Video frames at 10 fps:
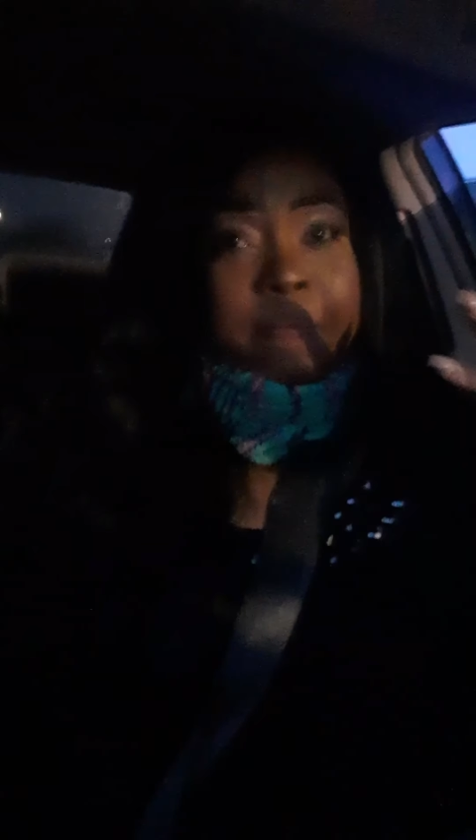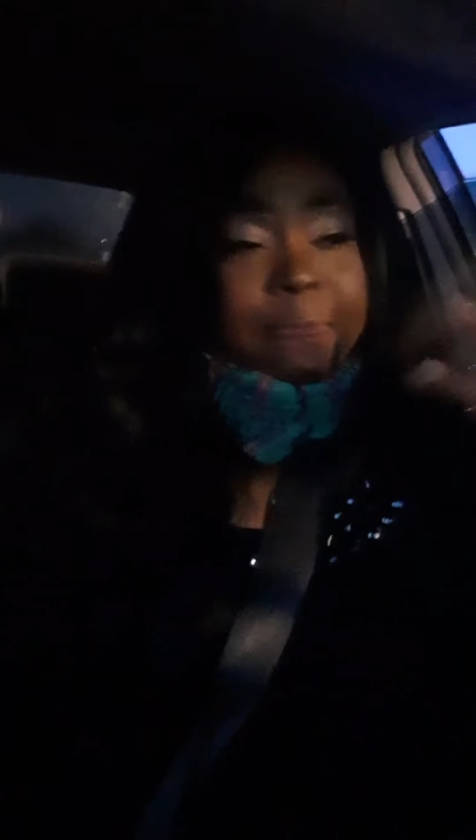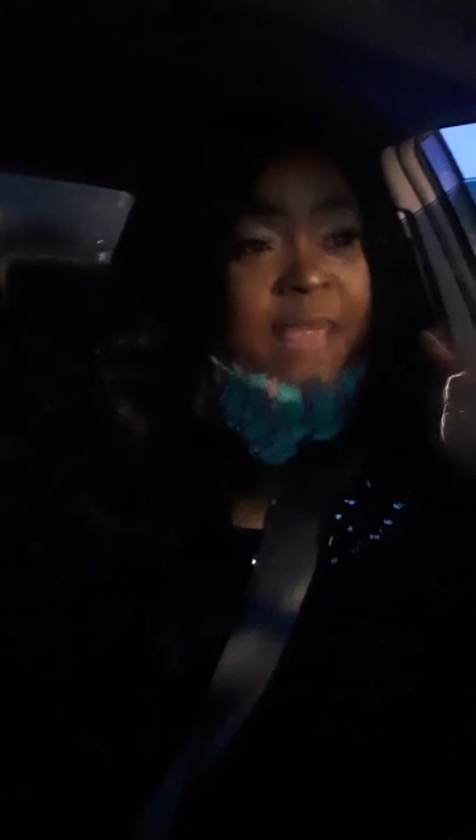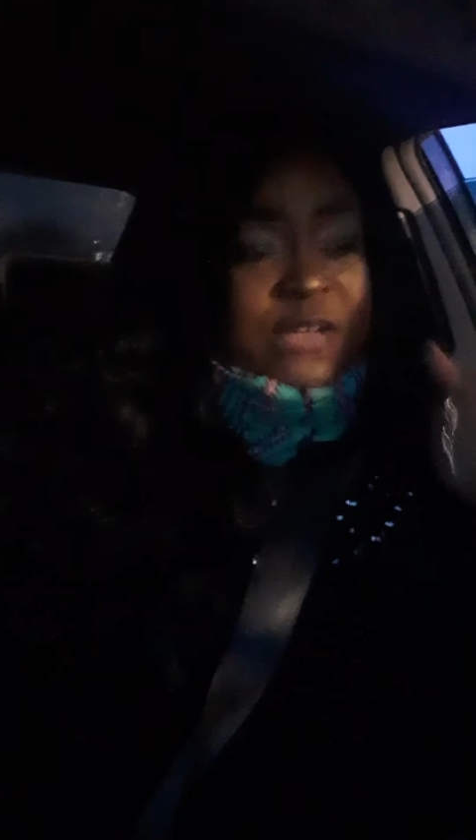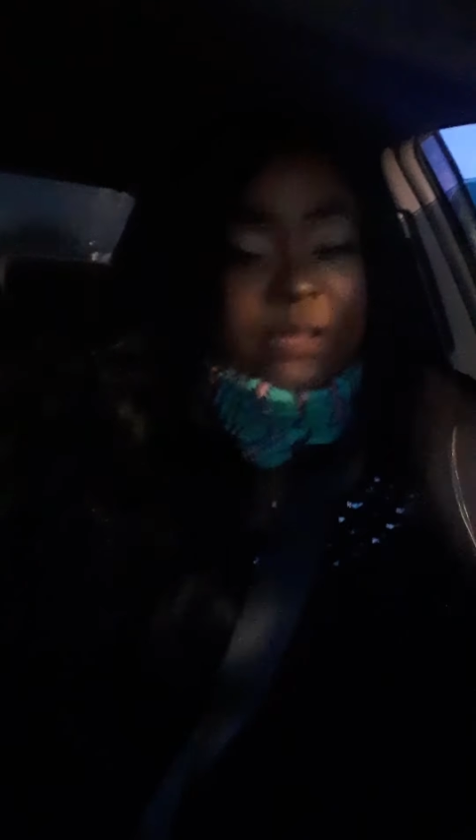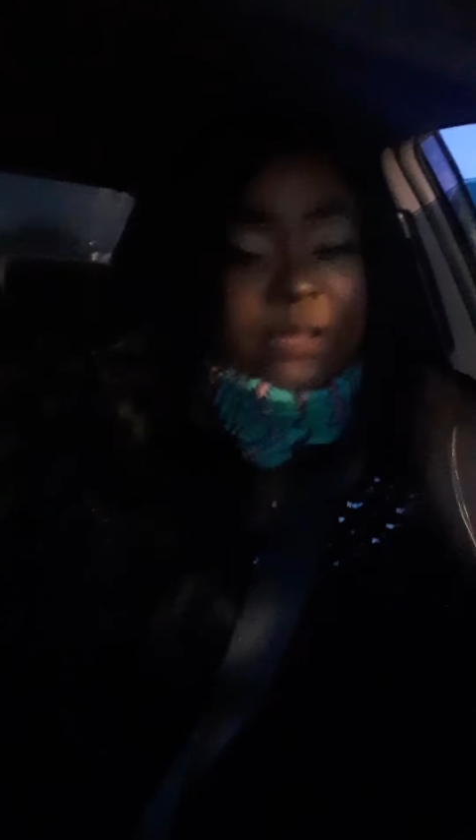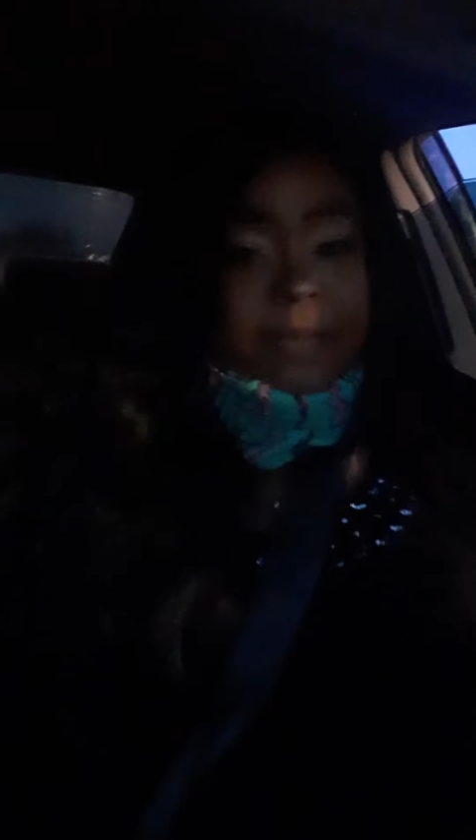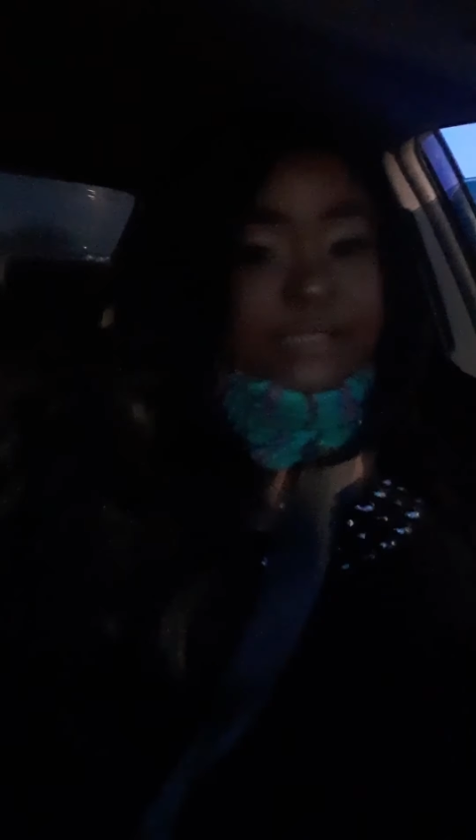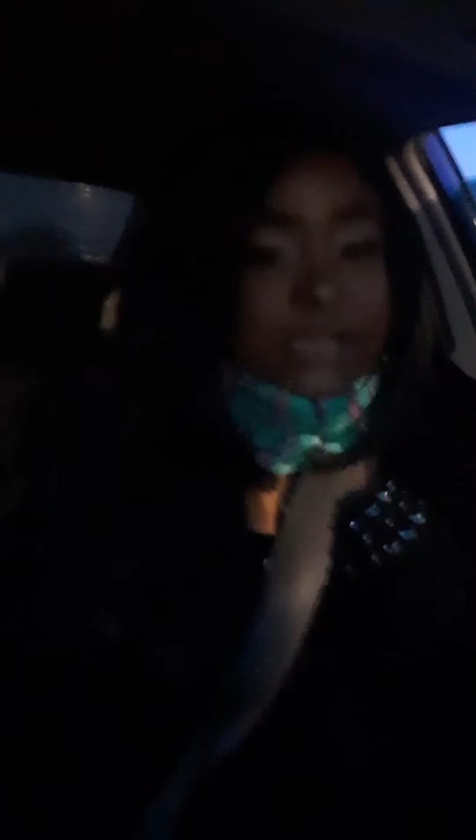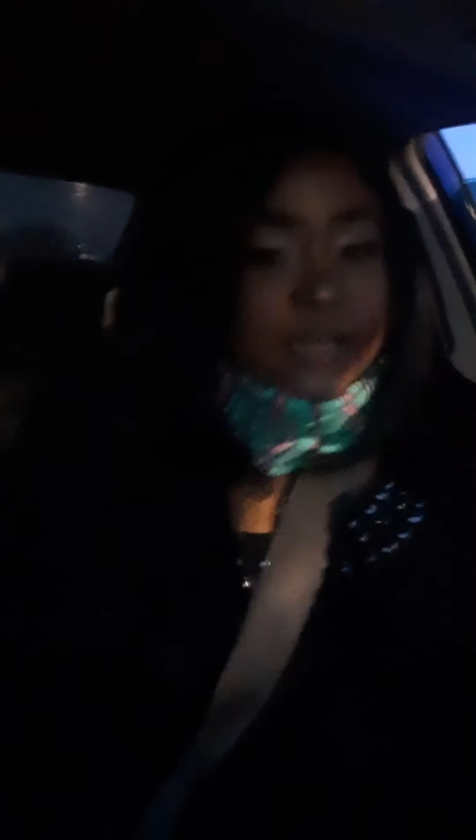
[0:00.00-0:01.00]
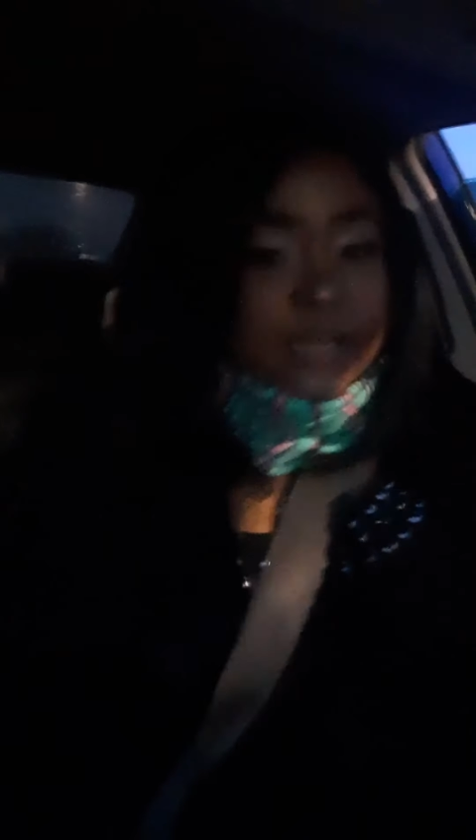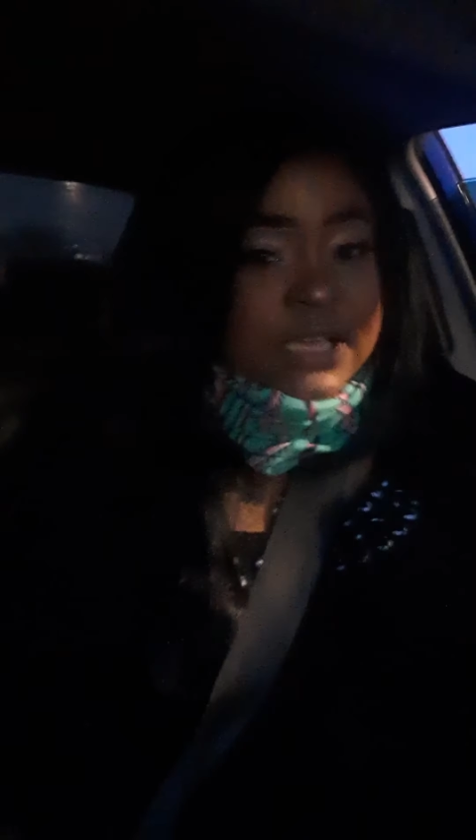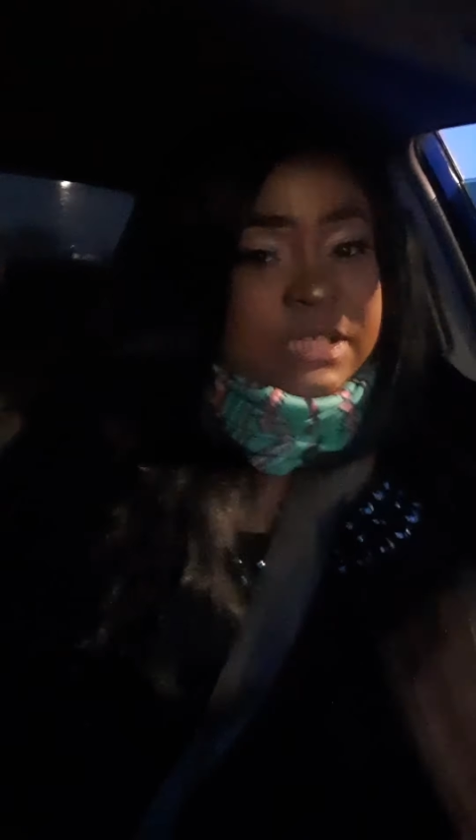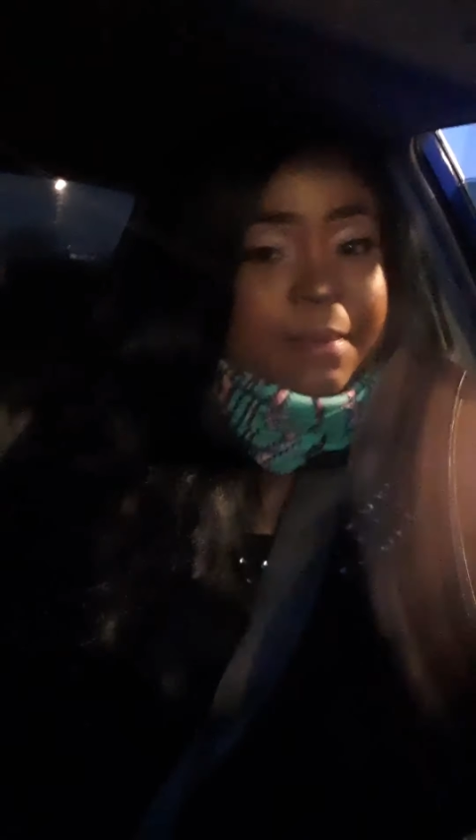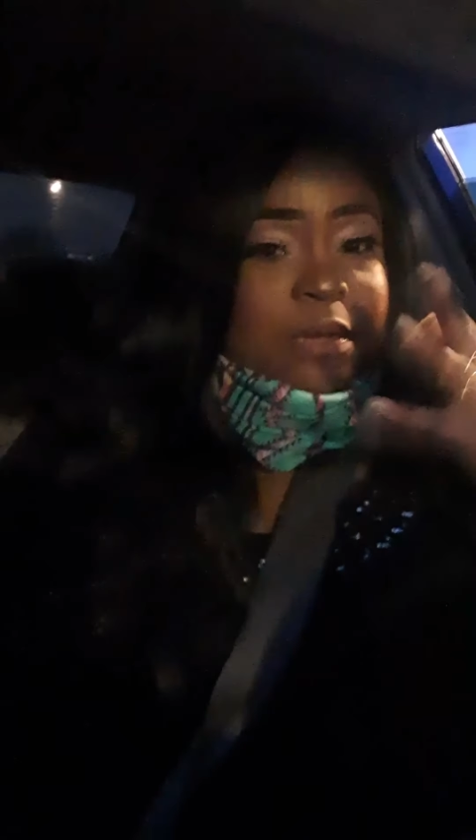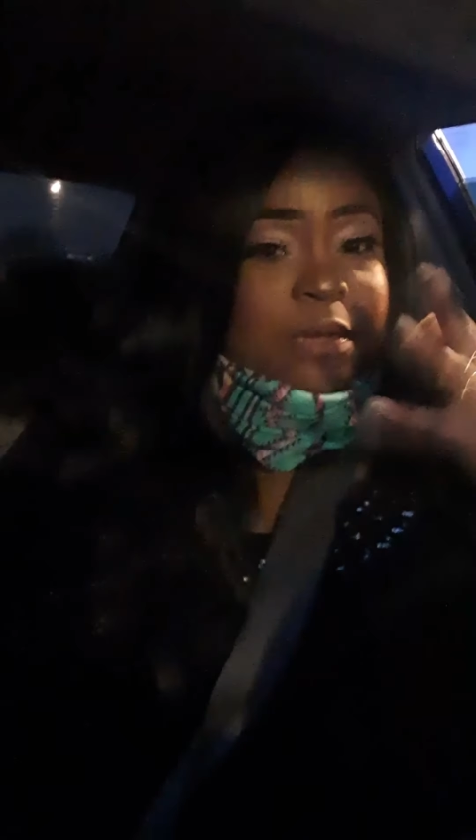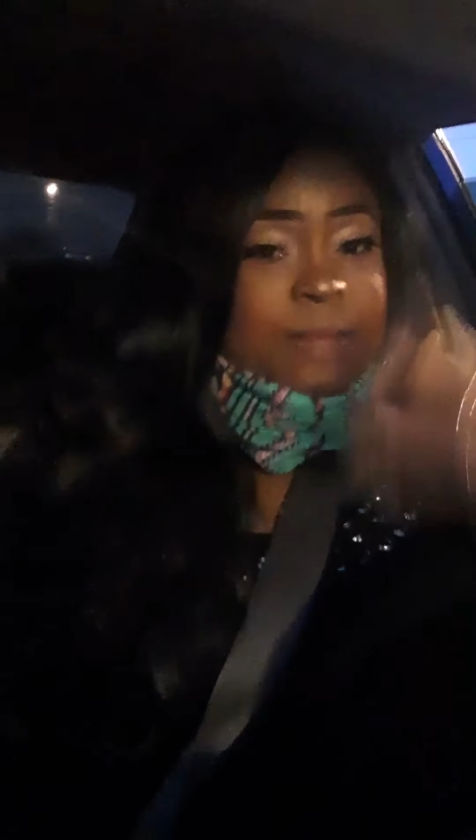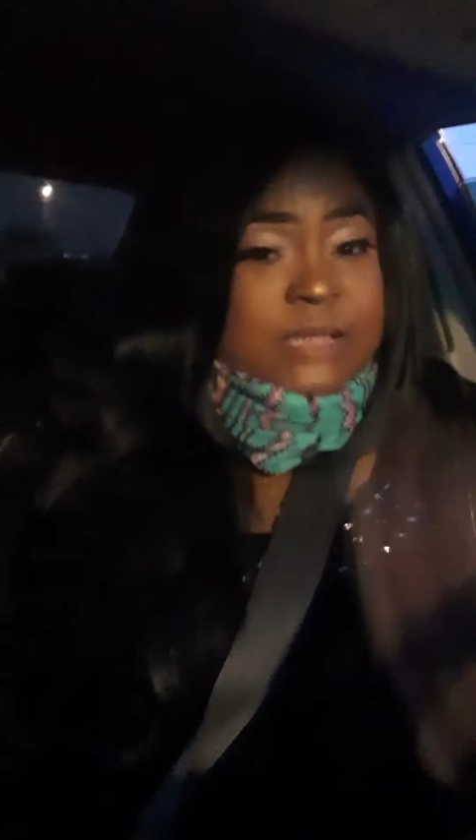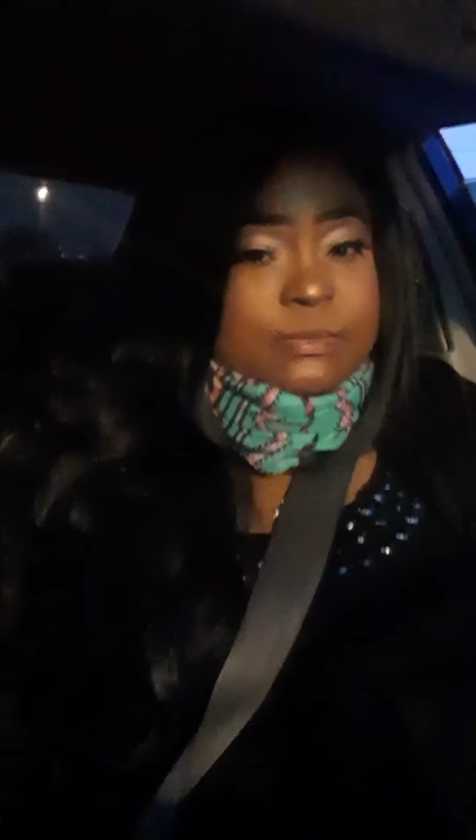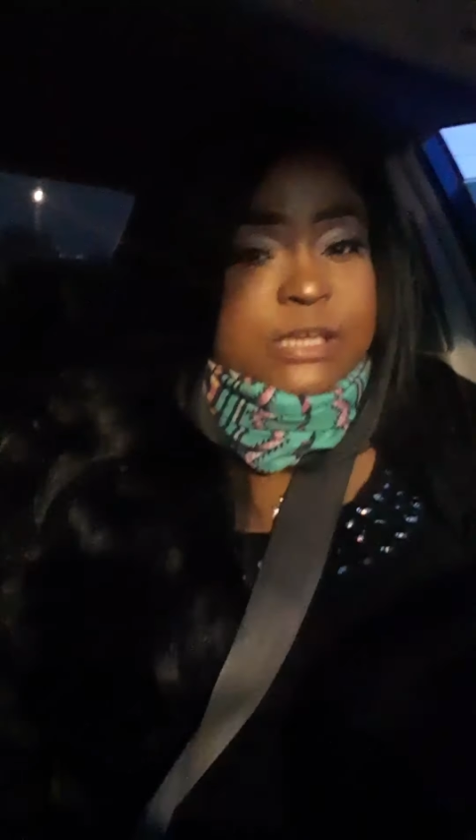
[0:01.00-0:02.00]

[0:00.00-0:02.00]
that's what the bestseller is. So I'm about to